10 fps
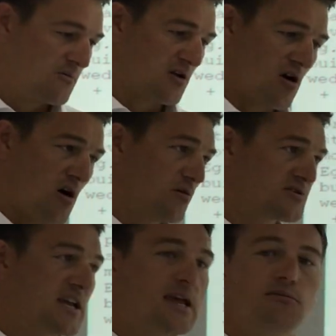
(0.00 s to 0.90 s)
We've got a whole
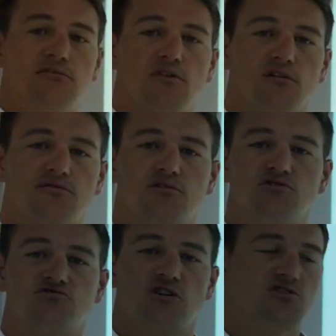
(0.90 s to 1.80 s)
team of
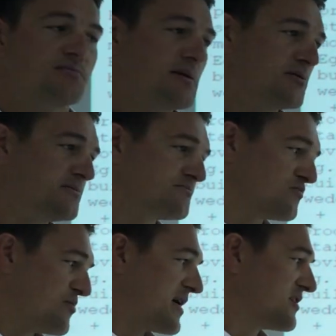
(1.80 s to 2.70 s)
construction people.
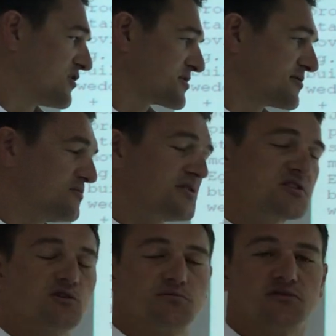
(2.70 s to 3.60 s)
We're making the hospital. Once
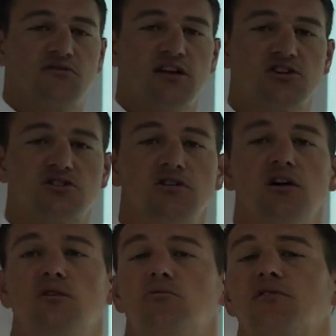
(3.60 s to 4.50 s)
the hospital's finished,
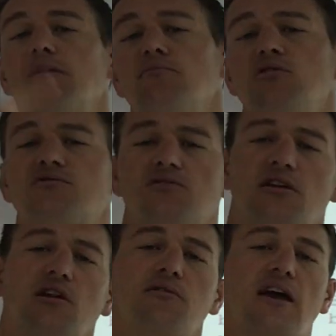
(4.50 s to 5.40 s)
we'll then move to
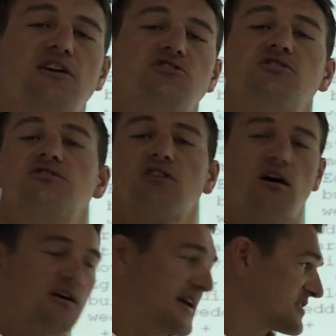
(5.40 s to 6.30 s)
another location and
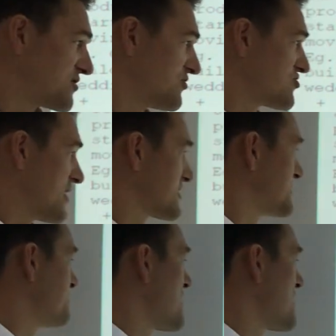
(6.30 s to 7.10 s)
start our next contract.